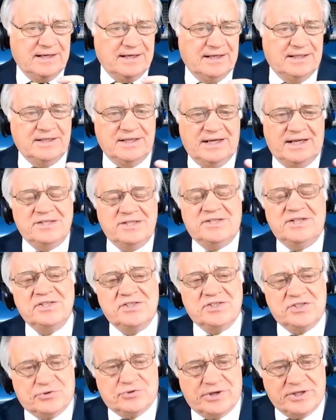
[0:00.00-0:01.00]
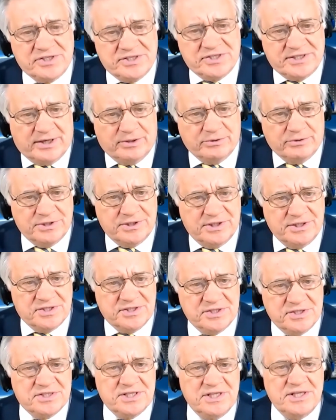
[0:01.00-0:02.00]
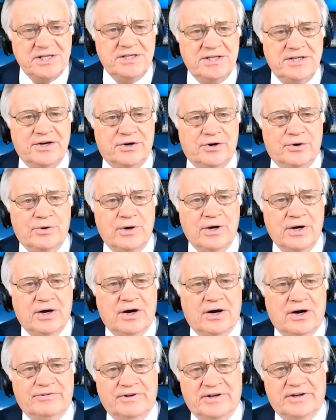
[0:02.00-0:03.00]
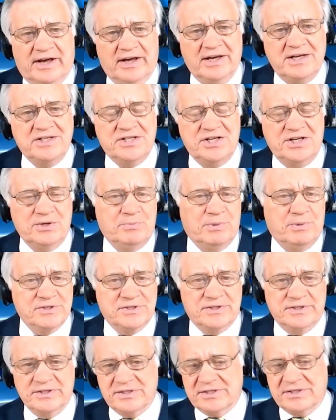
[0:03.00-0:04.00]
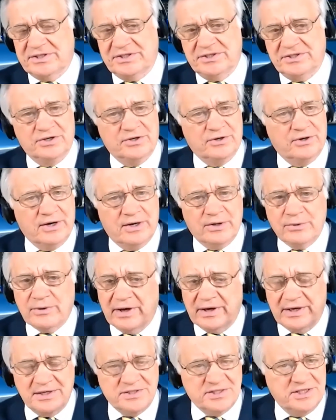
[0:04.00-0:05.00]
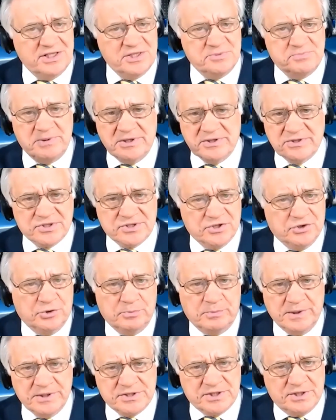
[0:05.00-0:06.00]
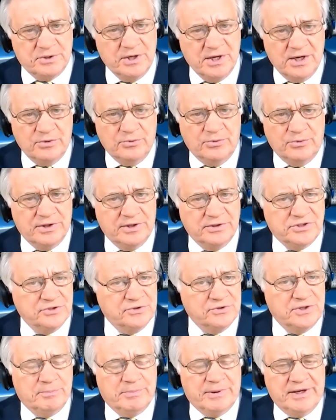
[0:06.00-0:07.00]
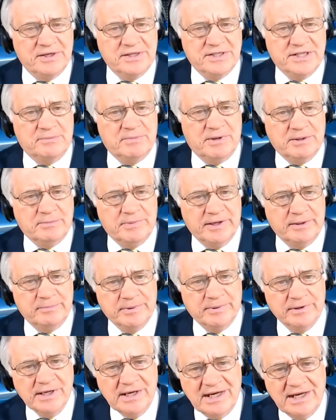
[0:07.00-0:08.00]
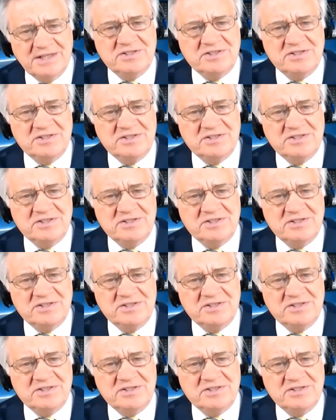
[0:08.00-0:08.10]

Is this stressed out? Is the CEO of an IT business, and you know how IT has been so busy with it during the pandemic, people,